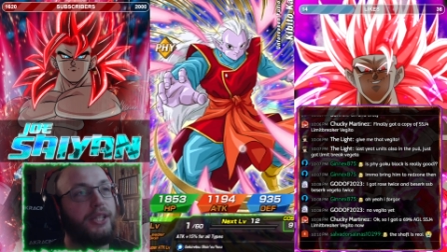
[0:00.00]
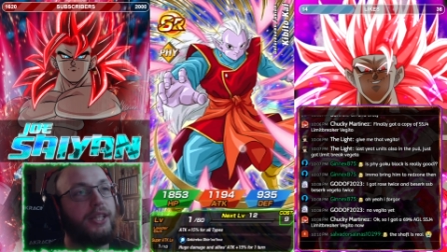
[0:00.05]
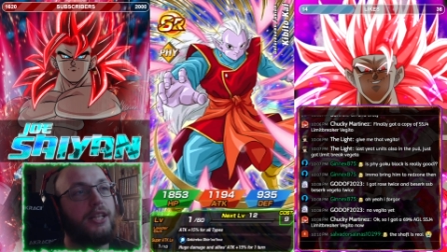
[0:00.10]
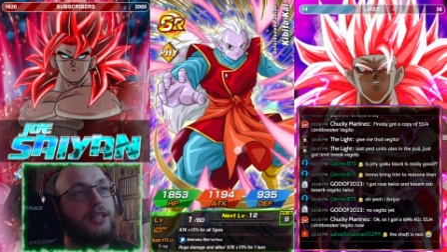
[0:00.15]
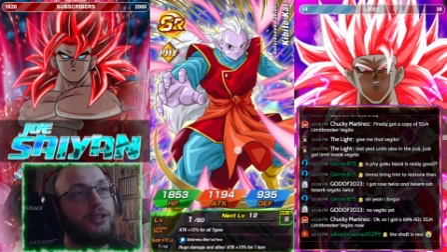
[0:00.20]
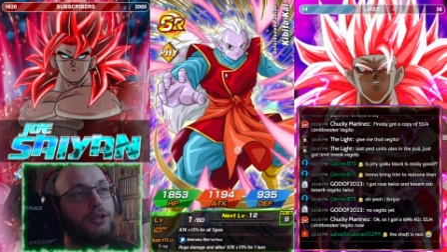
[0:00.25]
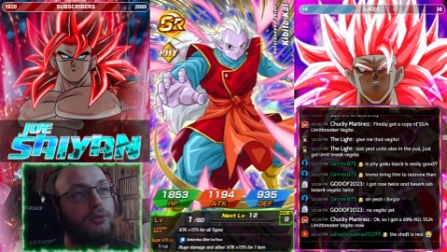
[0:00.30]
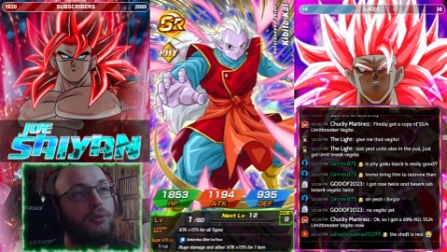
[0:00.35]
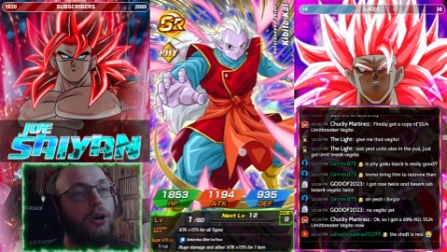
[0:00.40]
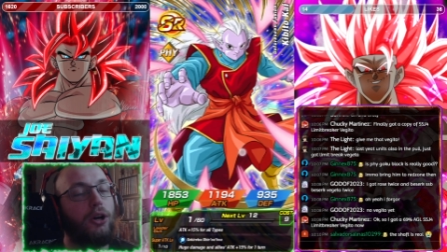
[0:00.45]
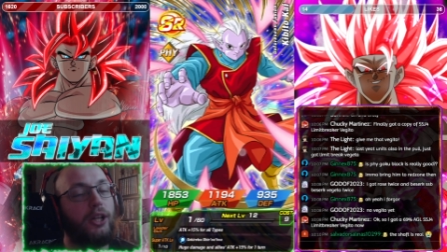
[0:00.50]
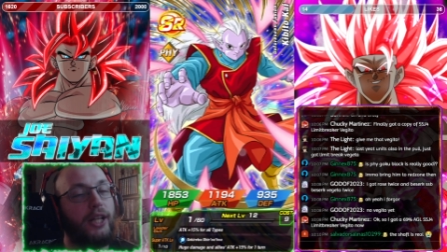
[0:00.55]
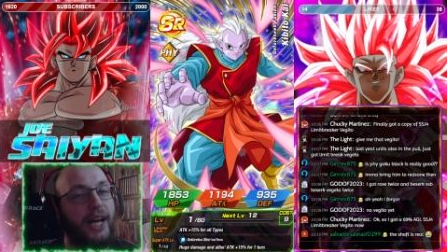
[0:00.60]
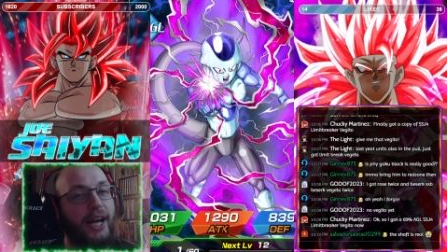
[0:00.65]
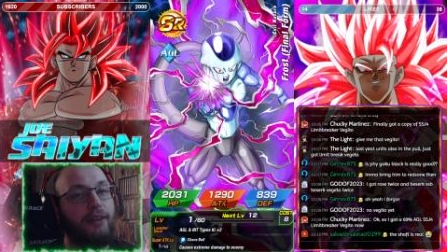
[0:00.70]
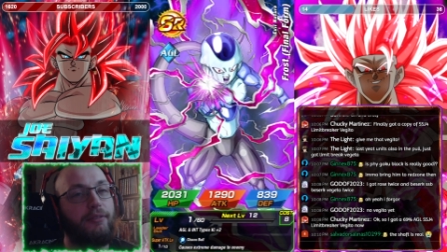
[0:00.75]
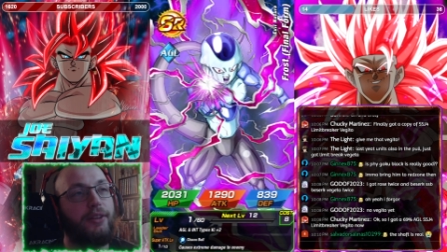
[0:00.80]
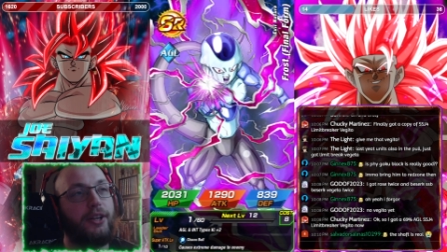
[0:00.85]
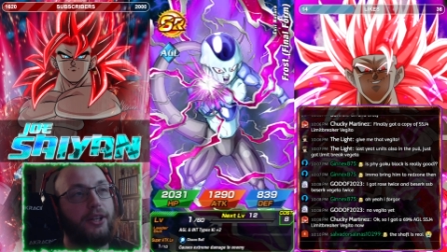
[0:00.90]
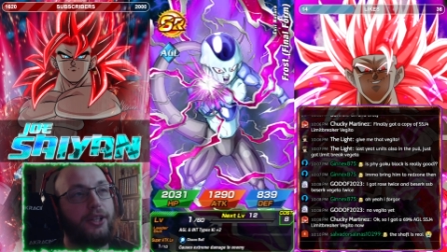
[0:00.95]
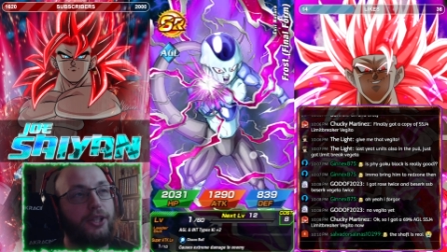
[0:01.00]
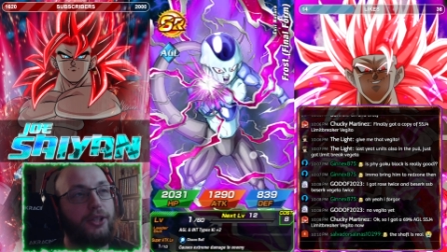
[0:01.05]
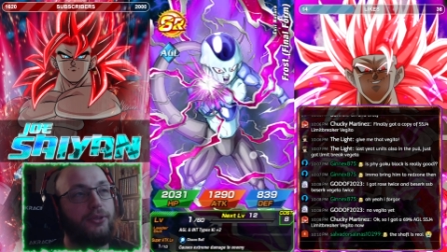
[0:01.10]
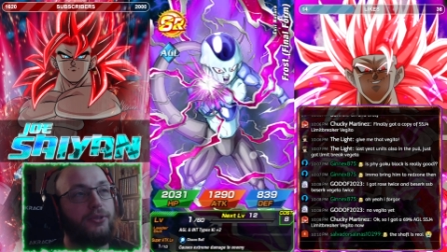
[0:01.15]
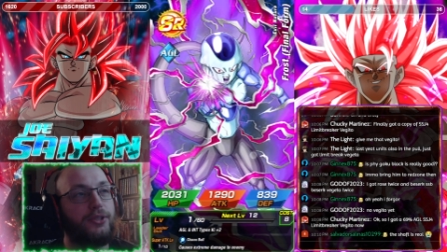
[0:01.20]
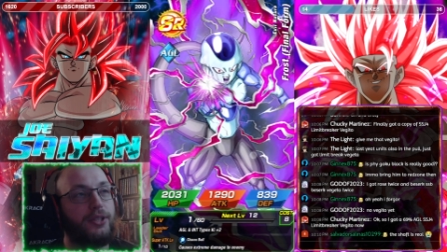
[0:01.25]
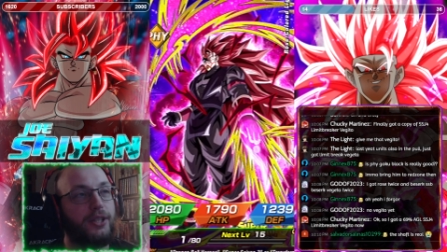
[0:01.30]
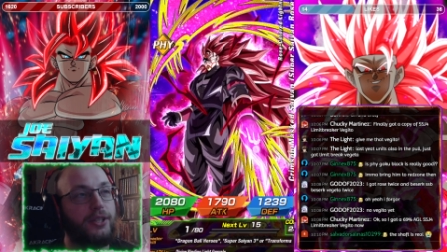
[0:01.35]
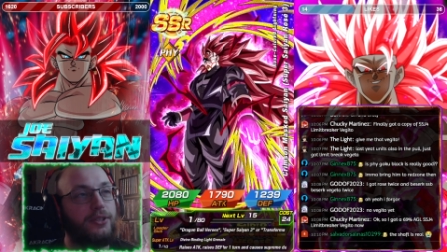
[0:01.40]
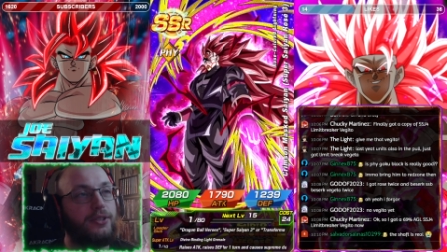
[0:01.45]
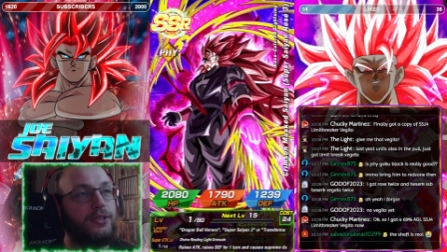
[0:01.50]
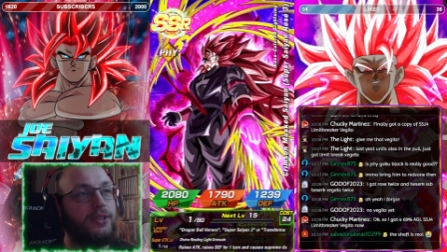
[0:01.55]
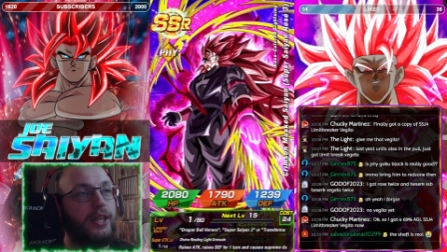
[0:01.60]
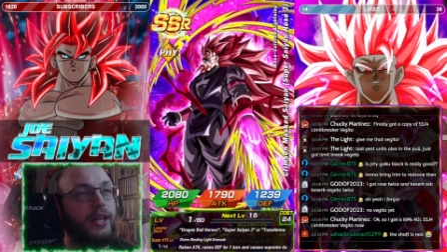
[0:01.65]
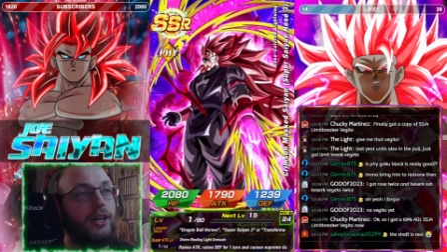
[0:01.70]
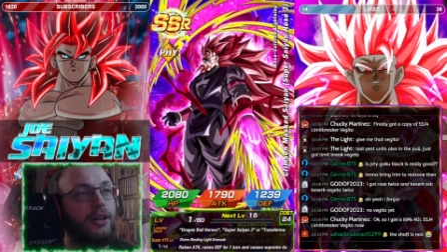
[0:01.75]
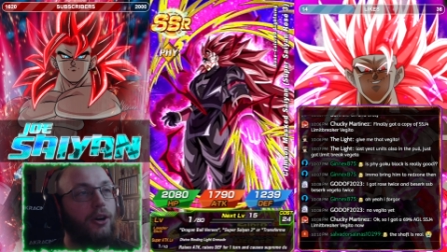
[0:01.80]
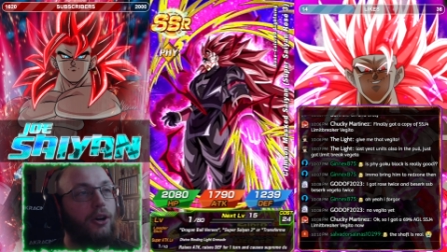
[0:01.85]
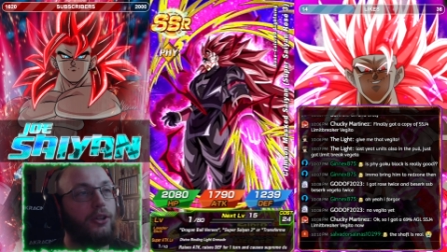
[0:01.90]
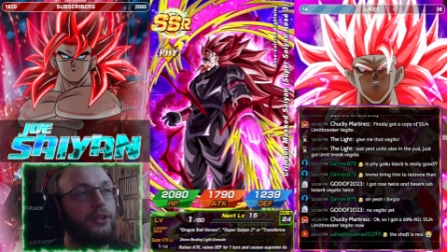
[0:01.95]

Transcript: they do all have their uses. They all